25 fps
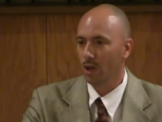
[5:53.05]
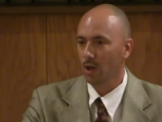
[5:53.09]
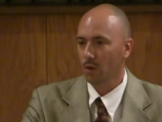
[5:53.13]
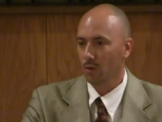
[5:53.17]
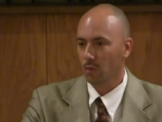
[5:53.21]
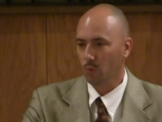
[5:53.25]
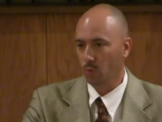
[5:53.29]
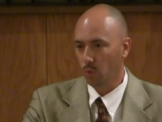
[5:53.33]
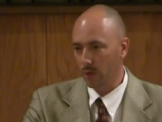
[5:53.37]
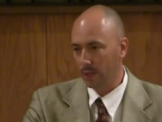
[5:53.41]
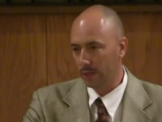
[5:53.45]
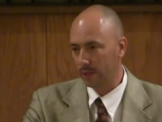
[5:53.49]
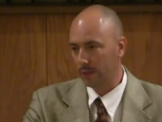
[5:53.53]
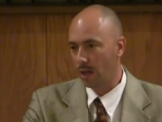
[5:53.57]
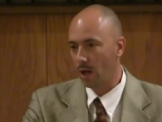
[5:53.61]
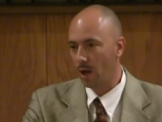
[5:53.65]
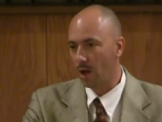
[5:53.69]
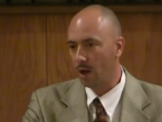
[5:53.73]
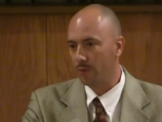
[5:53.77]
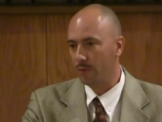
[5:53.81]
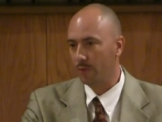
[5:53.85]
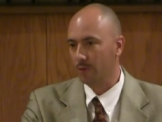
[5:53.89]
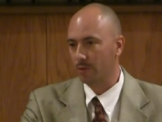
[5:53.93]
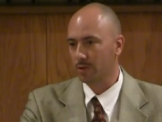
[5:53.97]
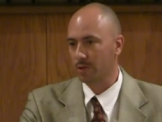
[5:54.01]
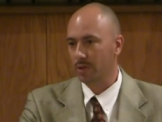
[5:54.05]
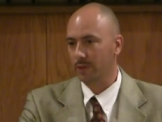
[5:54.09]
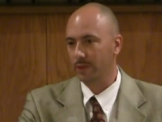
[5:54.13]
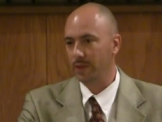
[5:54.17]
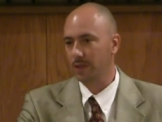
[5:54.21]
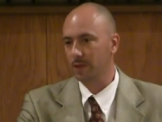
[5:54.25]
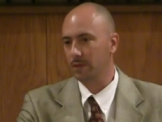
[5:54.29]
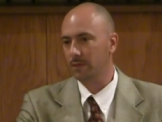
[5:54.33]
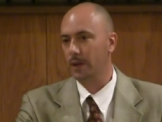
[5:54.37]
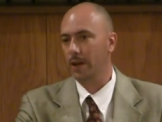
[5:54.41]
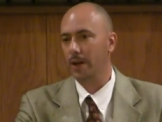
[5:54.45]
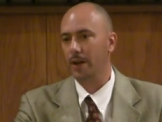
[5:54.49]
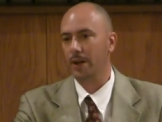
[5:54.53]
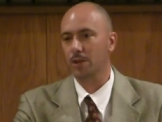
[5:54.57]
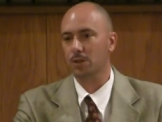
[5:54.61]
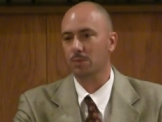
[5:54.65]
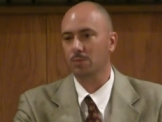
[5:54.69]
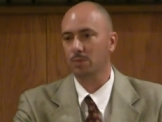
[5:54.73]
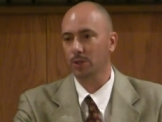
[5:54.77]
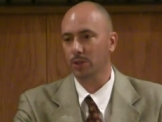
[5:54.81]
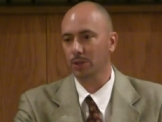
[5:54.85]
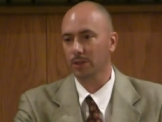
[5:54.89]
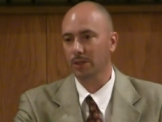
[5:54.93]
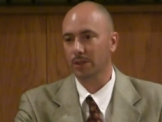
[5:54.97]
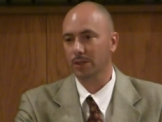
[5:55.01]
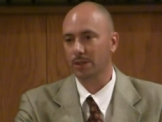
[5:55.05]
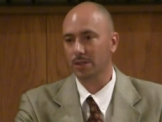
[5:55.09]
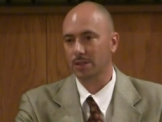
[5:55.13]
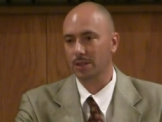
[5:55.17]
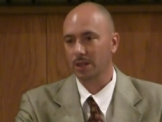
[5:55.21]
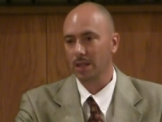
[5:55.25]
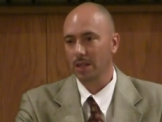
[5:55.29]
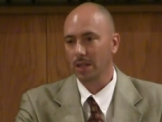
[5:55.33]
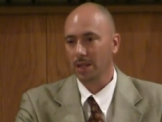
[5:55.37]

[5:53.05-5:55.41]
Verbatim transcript: with the authors of these various books.